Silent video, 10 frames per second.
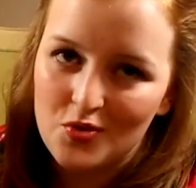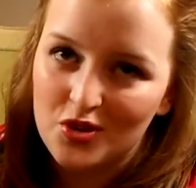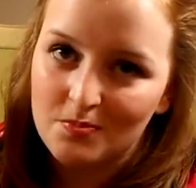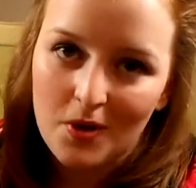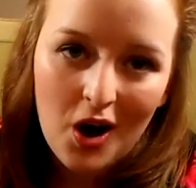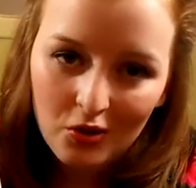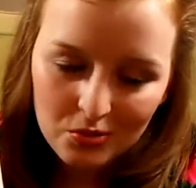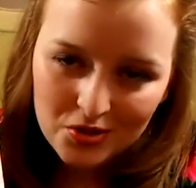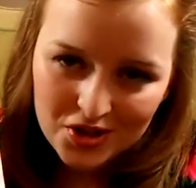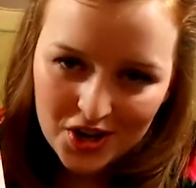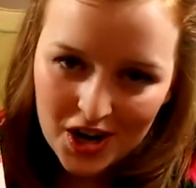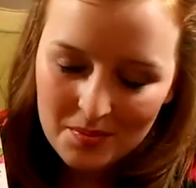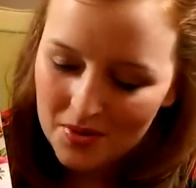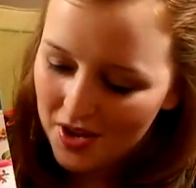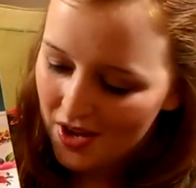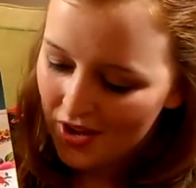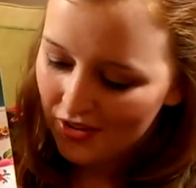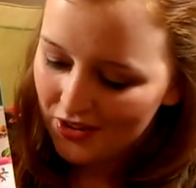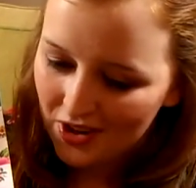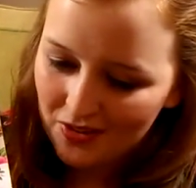who just barks all the time.
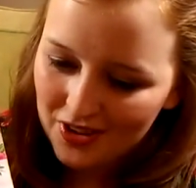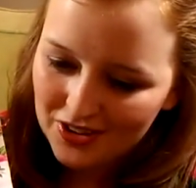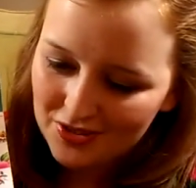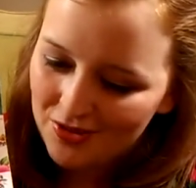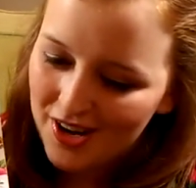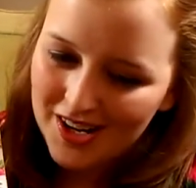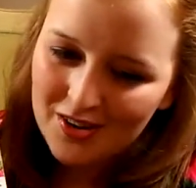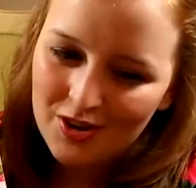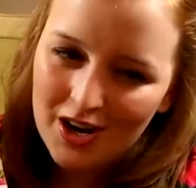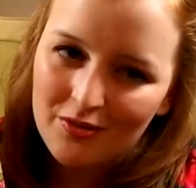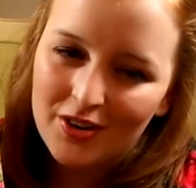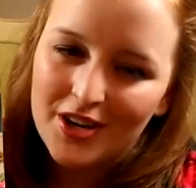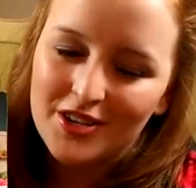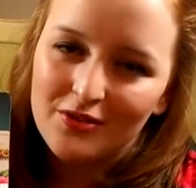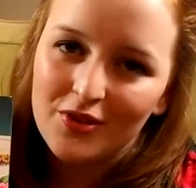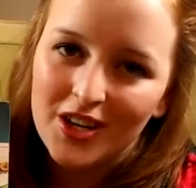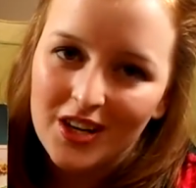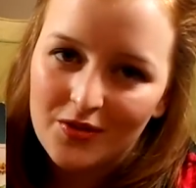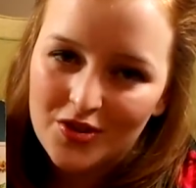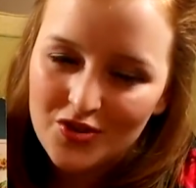So it's a really great read. I've
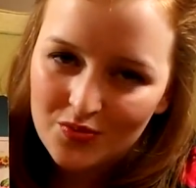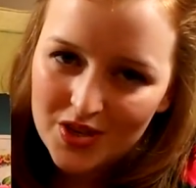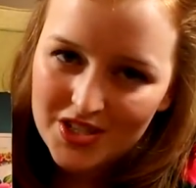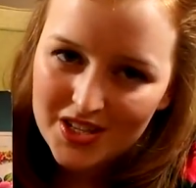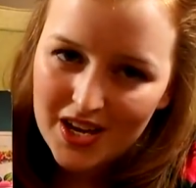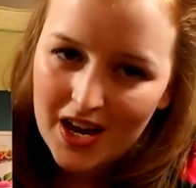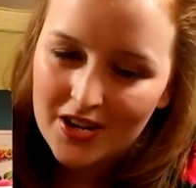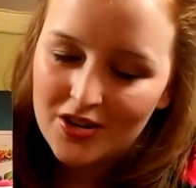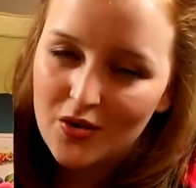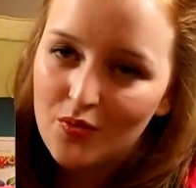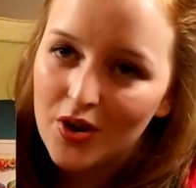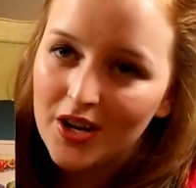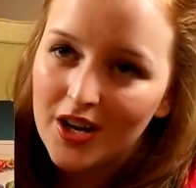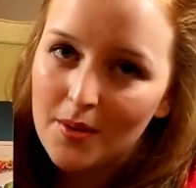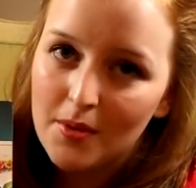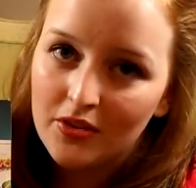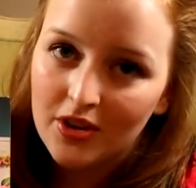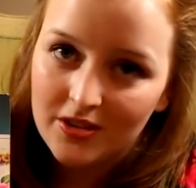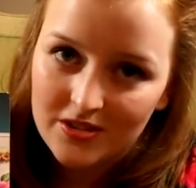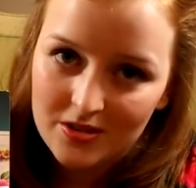really loved reading it, and I really am
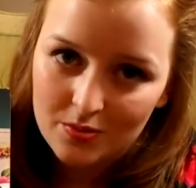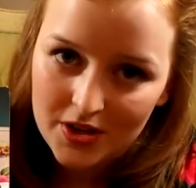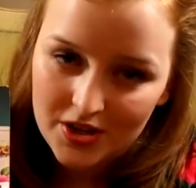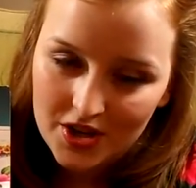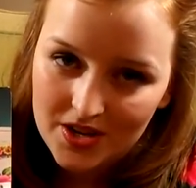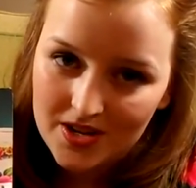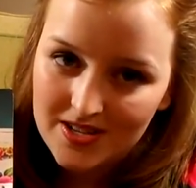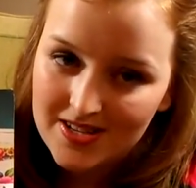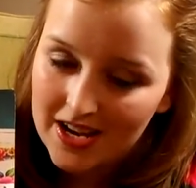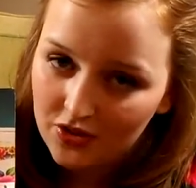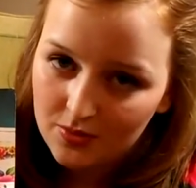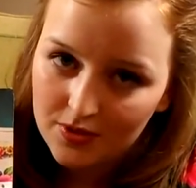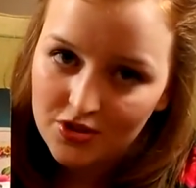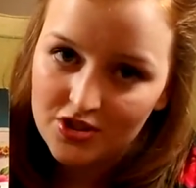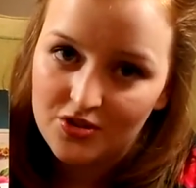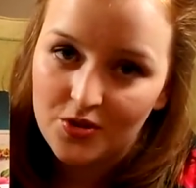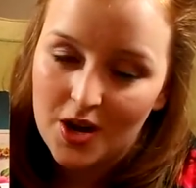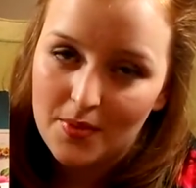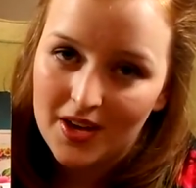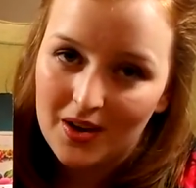excited to read her next one that she's
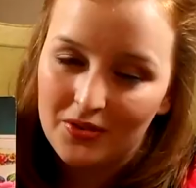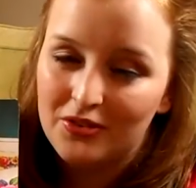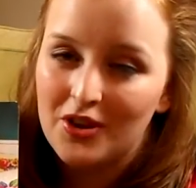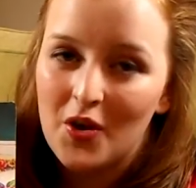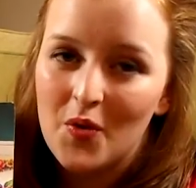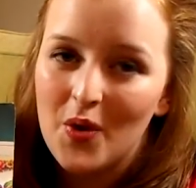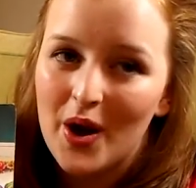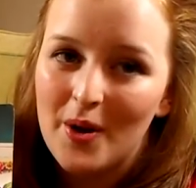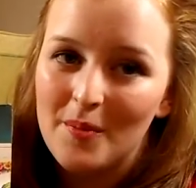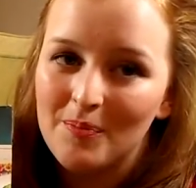got coming out. So